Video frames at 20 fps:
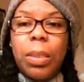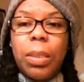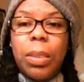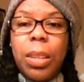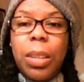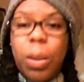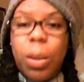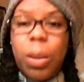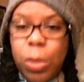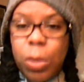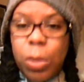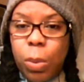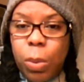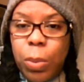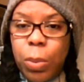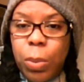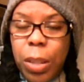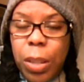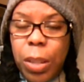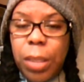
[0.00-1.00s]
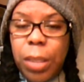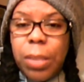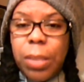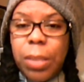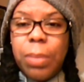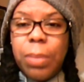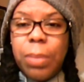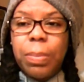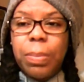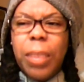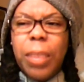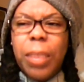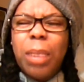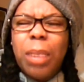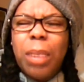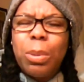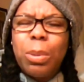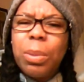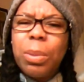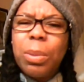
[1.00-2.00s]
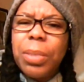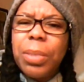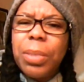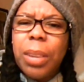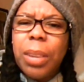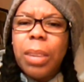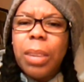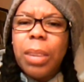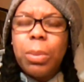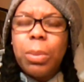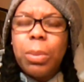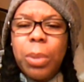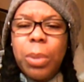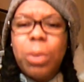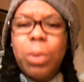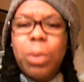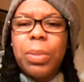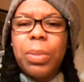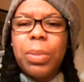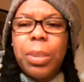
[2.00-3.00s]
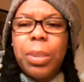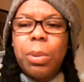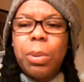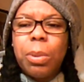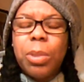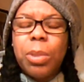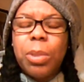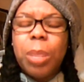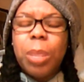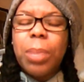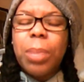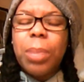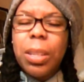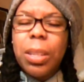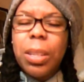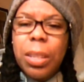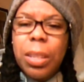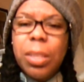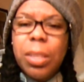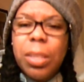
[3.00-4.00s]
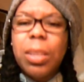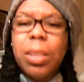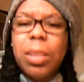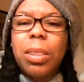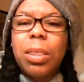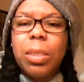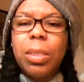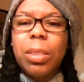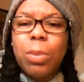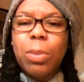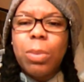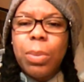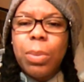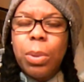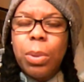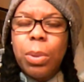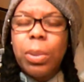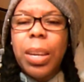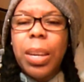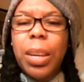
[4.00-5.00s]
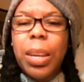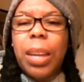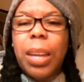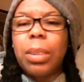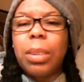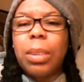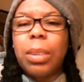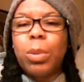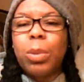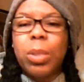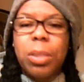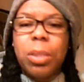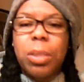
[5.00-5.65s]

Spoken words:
he also knits. I don't know if he crochet, but he knits, and he does review on candles